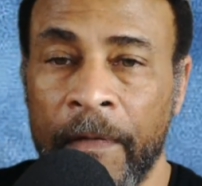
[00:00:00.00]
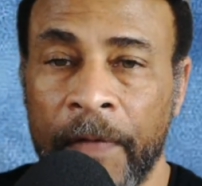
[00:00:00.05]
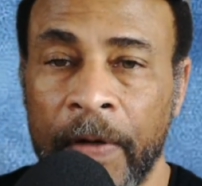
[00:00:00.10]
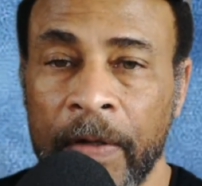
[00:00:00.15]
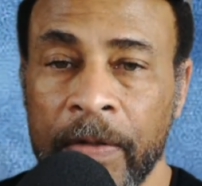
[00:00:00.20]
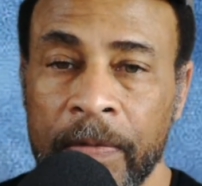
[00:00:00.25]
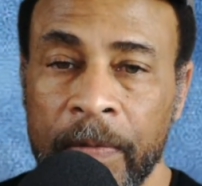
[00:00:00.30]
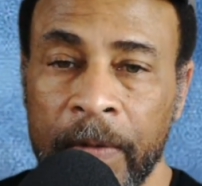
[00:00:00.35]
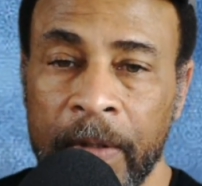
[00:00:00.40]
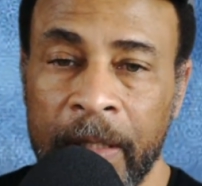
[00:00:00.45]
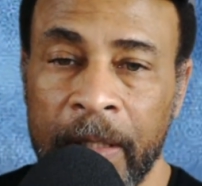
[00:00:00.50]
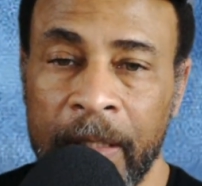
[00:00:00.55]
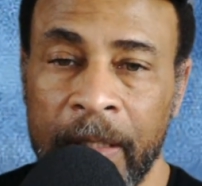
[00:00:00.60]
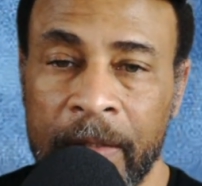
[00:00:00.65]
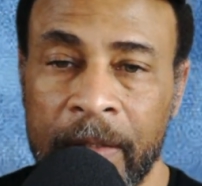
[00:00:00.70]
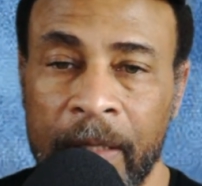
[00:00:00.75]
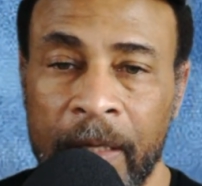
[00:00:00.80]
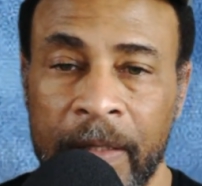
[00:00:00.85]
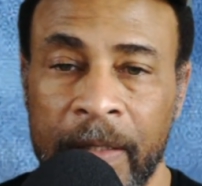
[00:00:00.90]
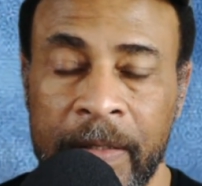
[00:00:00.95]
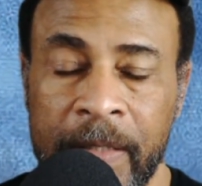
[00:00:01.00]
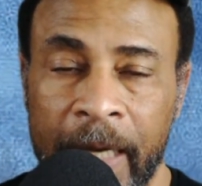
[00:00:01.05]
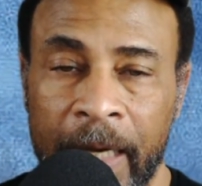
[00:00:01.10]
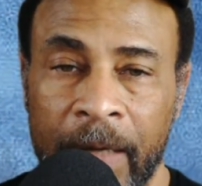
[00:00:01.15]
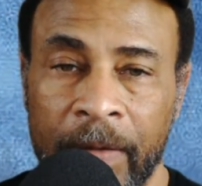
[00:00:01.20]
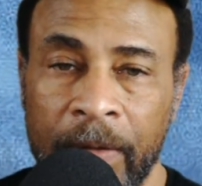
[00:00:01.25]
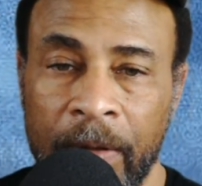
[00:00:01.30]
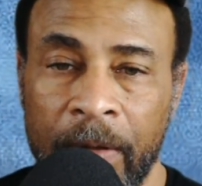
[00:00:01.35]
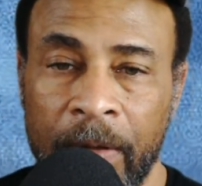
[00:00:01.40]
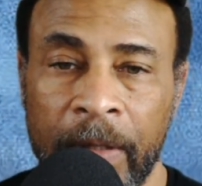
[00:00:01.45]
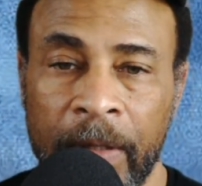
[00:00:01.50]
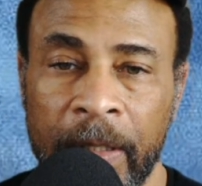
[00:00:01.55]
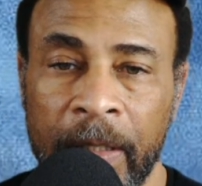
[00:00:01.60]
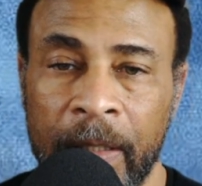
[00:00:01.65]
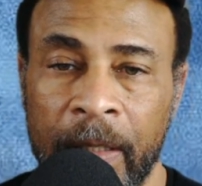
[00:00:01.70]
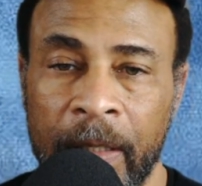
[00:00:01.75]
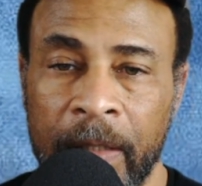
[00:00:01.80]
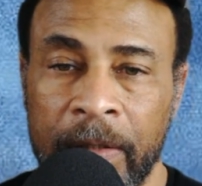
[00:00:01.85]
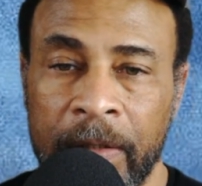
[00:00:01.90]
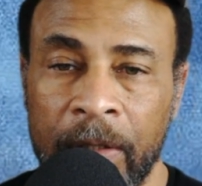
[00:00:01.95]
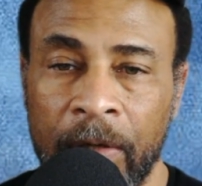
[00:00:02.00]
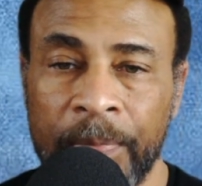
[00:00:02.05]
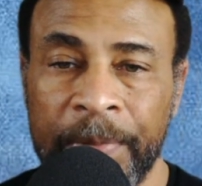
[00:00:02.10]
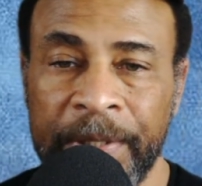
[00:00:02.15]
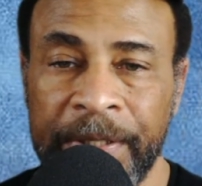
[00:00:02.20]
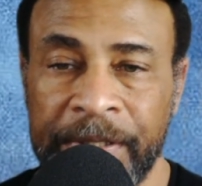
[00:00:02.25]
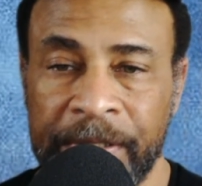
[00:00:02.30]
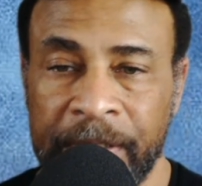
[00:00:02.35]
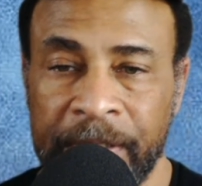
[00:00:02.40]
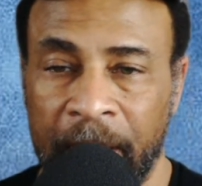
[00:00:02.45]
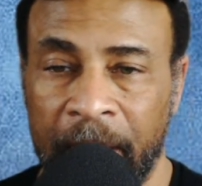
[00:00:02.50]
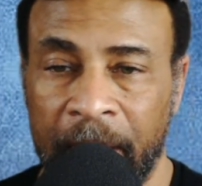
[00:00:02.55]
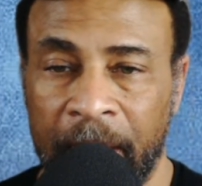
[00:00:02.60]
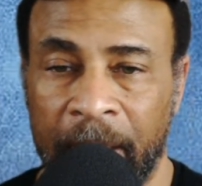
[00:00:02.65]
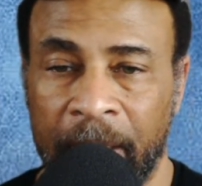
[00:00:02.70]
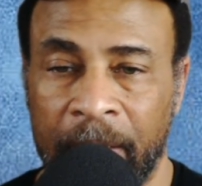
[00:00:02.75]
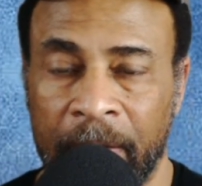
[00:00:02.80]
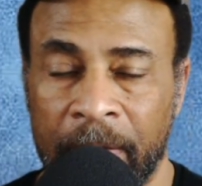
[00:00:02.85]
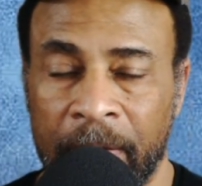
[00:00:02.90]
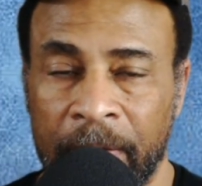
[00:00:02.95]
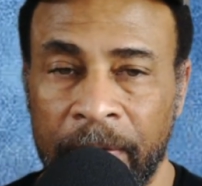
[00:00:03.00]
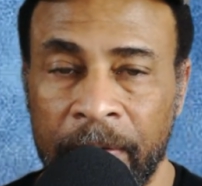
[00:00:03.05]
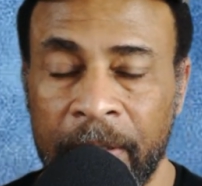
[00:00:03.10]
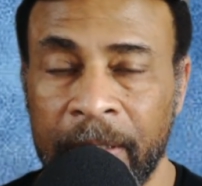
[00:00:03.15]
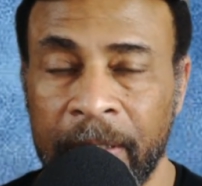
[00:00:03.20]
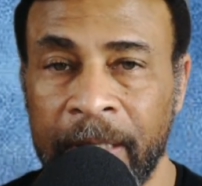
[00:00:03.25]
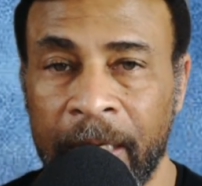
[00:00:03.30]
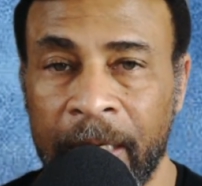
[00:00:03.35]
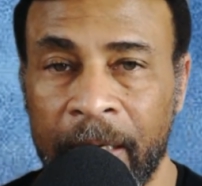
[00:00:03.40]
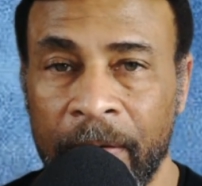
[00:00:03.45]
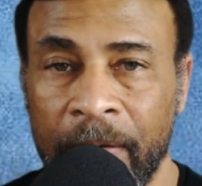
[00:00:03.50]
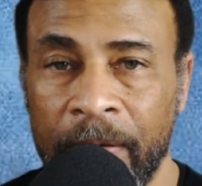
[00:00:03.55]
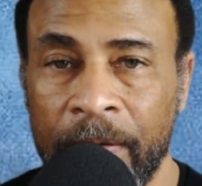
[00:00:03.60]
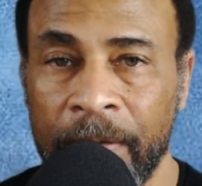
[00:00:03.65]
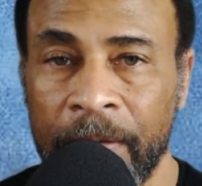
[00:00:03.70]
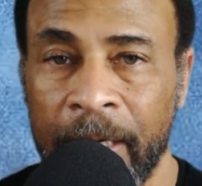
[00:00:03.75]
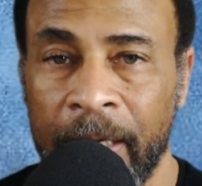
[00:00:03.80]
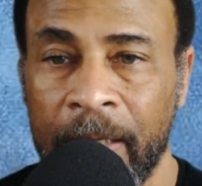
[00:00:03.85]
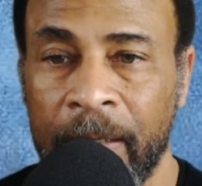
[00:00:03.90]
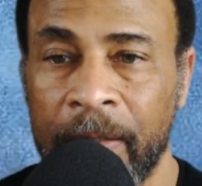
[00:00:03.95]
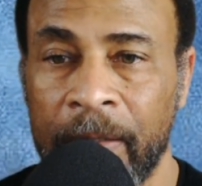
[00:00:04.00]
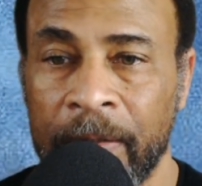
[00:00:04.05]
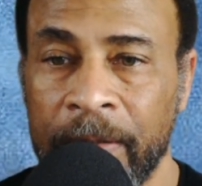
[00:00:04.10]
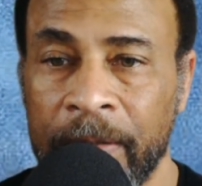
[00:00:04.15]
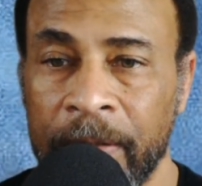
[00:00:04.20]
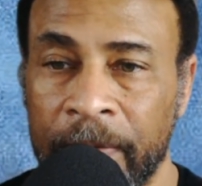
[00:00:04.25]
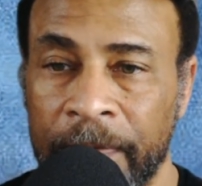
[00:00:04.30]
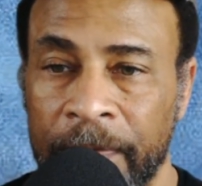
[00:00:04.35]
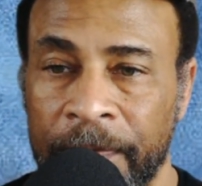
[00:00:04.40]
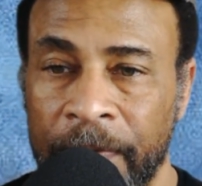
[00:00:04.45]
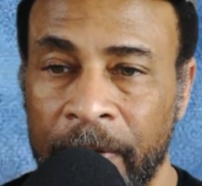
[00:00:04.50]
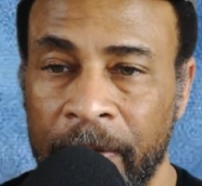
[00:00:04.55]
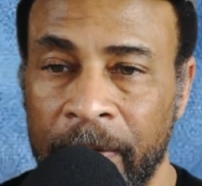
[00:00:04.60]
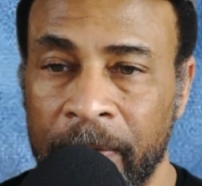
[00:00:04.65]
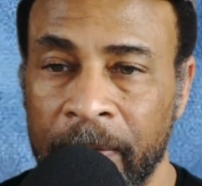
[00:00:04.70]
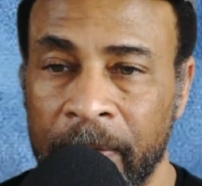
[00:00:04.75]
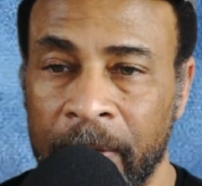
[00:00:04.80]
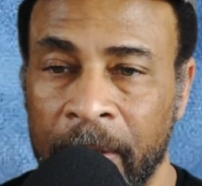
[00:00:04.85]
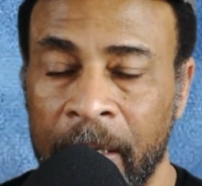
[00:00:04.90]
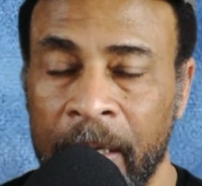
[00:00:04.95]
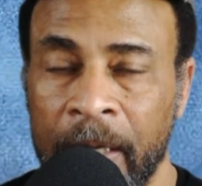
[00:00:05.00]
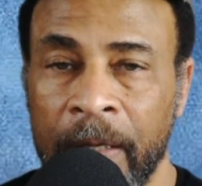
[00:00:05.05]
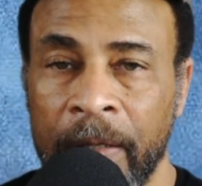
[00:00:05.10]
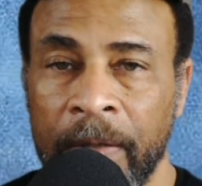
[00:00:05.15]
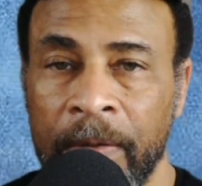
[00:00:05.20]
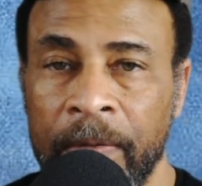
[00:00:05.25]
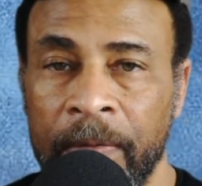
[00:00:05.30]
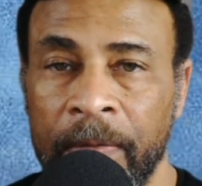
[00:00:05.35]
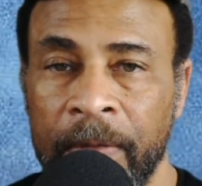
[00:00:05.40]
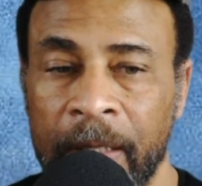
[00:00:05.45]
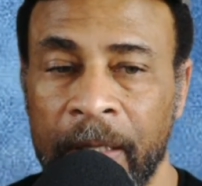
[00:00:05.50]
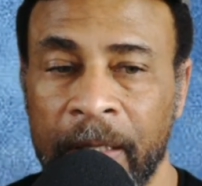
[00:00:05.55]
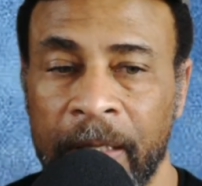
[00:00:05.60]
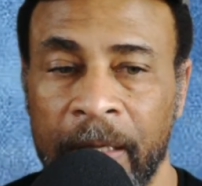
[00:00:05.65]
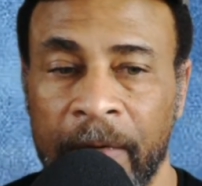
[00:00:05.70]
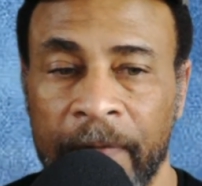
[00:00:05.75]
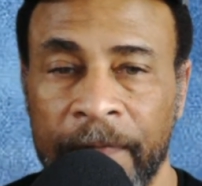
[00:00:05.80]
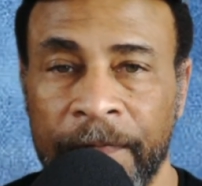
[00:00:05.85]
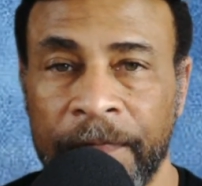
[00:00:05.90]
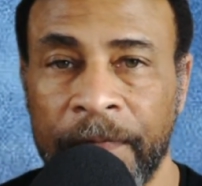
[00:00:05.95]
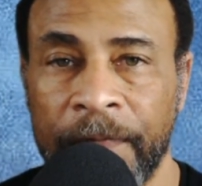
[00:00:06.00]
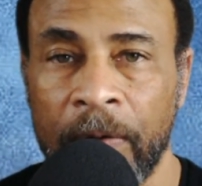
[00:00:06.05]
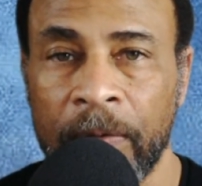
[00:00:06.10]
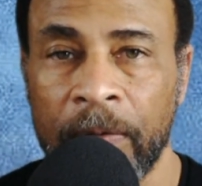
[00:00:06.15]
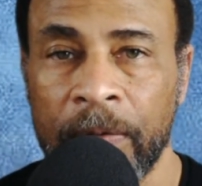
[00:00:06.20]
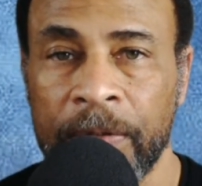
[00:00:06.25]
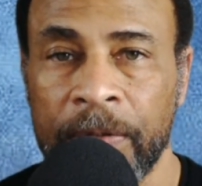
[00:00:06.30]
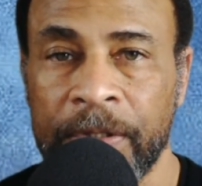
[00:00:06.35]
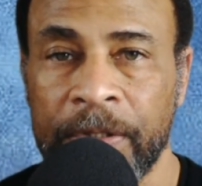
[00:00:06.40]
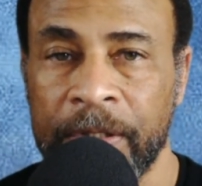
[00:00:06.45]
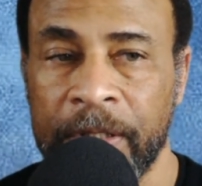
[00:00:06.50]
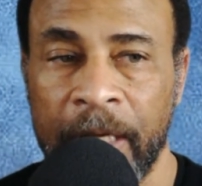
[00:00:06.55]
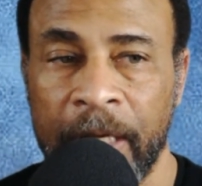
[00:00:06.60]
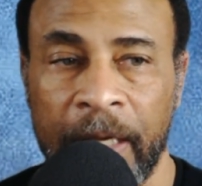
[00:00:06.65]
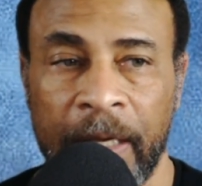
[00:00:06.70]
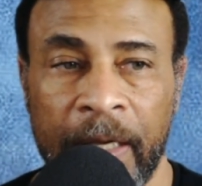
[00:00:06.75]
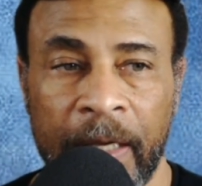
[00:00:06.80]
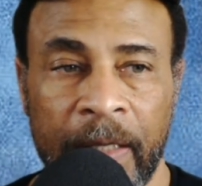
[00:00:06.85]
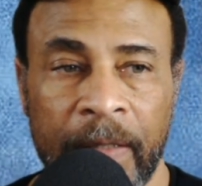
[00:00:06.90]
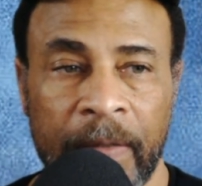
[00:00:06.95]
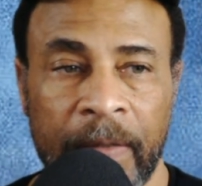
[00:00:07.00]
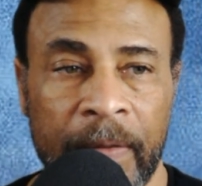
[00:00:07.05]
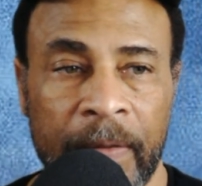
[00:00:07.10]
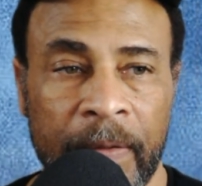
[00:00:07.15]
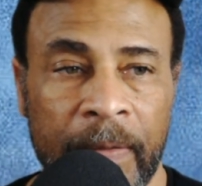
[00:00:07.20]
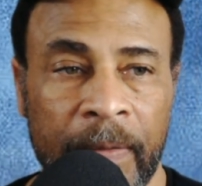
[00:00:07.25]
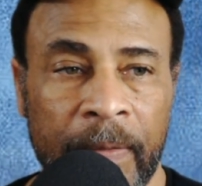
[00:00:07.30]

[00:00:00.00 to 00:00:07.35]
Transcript: First one is downloading Adobe Scan. You can download that onto your phone. You then can photo scan.